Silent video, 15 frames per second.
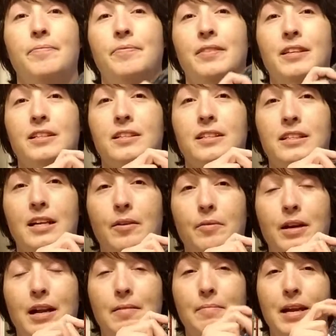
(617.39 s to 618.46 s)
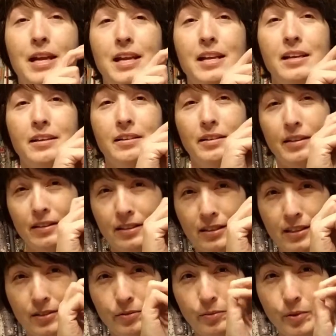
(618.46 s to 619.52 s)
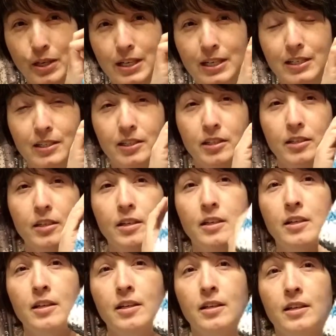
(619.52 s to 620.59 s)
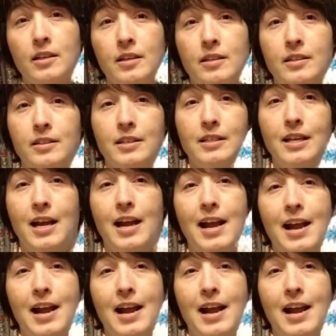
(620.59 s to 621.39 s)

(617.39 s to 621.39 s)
This is not one I made. This was. This is a